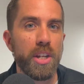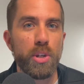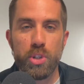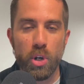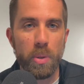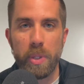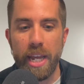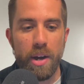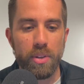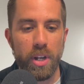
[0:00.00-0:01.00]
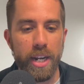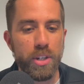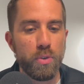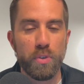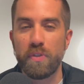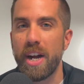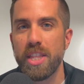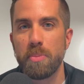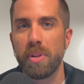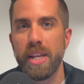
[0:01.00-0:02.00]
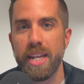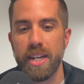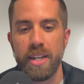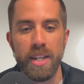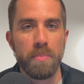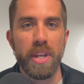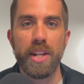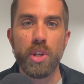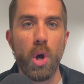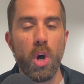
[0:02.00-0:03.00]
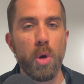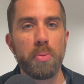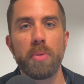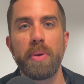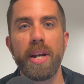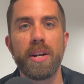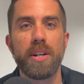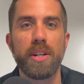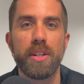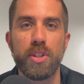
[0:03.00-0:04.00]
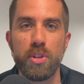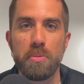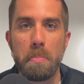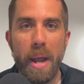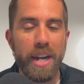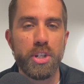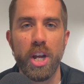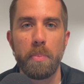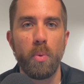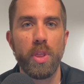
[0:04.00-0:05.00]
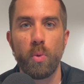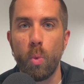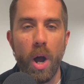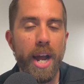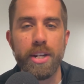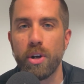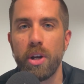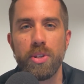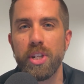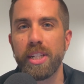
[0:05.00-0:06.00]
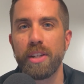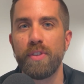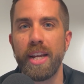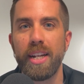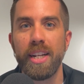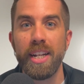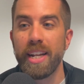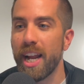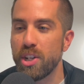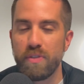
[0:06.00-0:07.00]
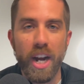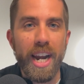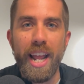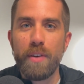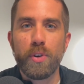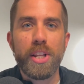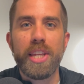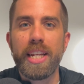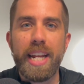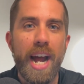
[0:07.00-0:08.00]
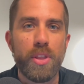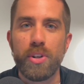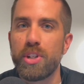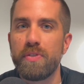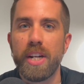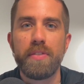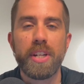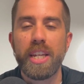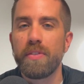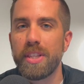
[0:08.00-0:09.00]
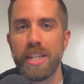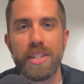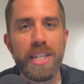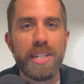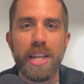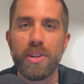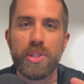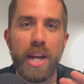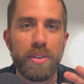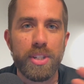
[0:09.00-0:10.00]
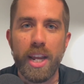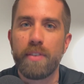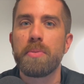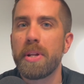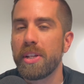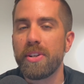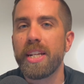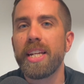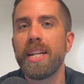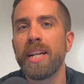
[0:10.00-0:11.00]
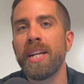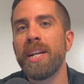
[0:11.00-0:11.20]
You start with the outline, you refine the plan. It's all prepared to match up with why you're hosting the event. And you've got everything gathered. You've given the details out to everybody that you need.